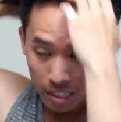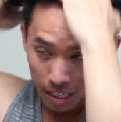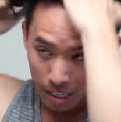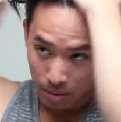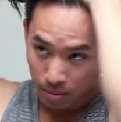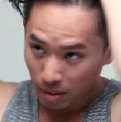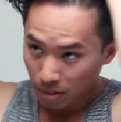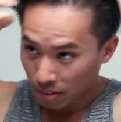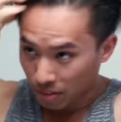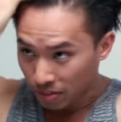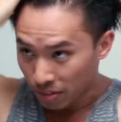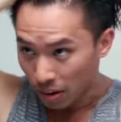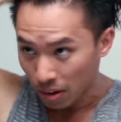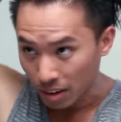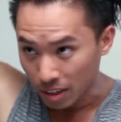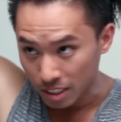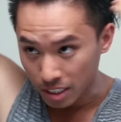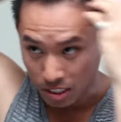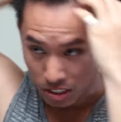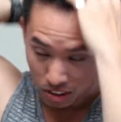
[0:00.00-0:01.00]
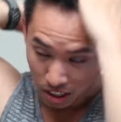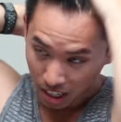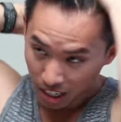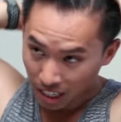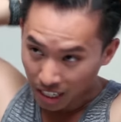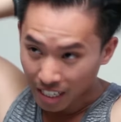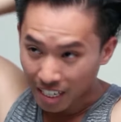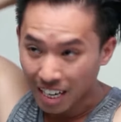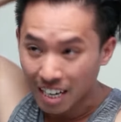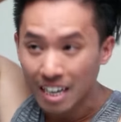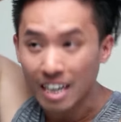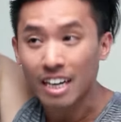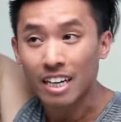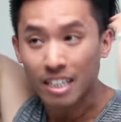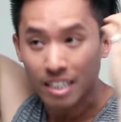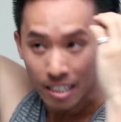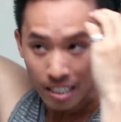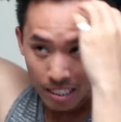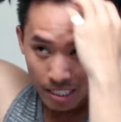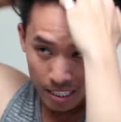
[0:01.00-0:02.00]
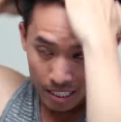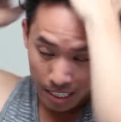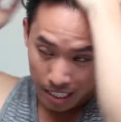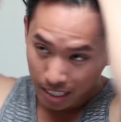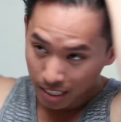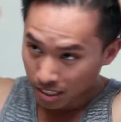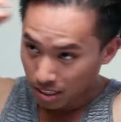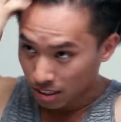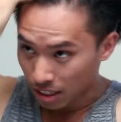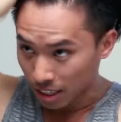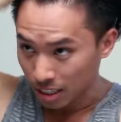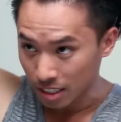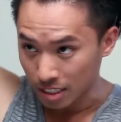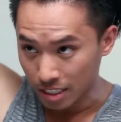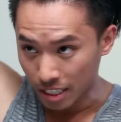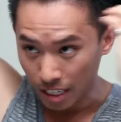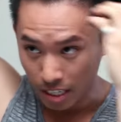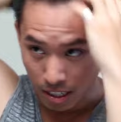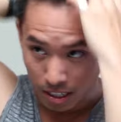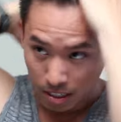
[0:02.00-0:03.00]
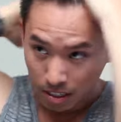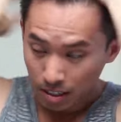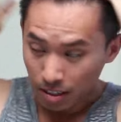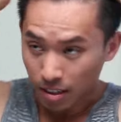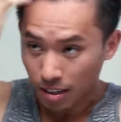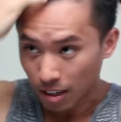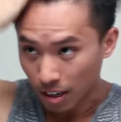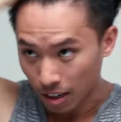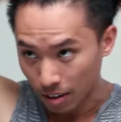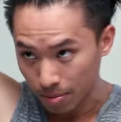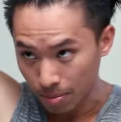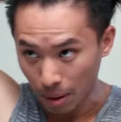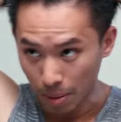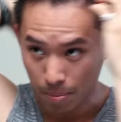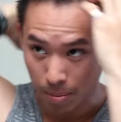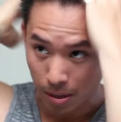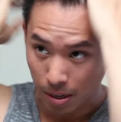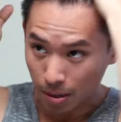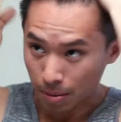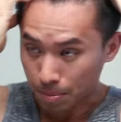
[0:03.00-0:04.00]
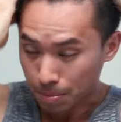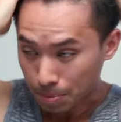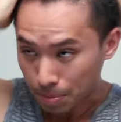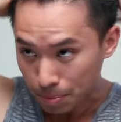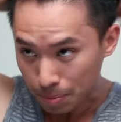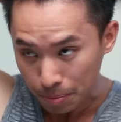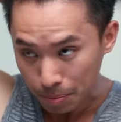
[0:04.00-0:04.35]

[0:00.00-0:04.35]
And with a focus on trying to get it into like the center of my palm.